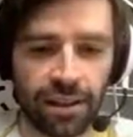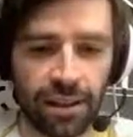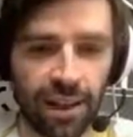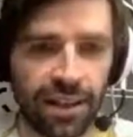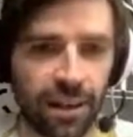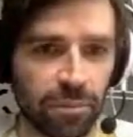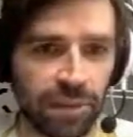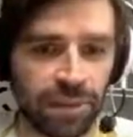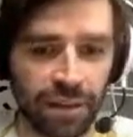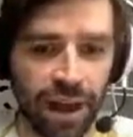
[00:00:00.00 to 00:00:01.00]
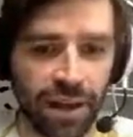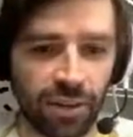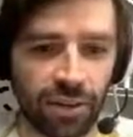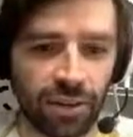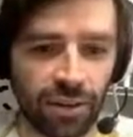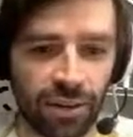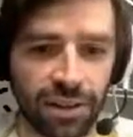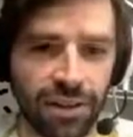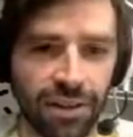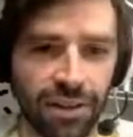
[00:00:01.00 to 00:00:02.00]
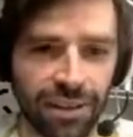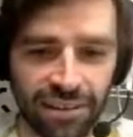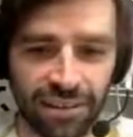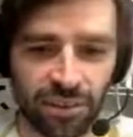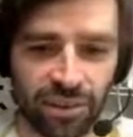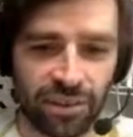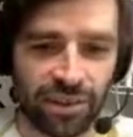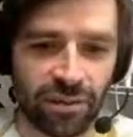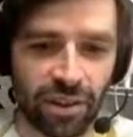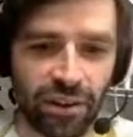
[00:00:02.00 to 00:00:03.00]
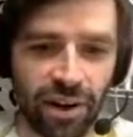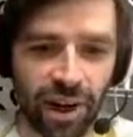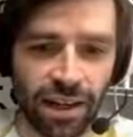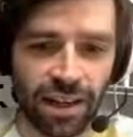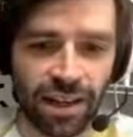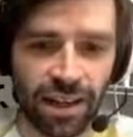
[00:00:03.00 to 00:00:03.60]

lined up at all. It's going to be great.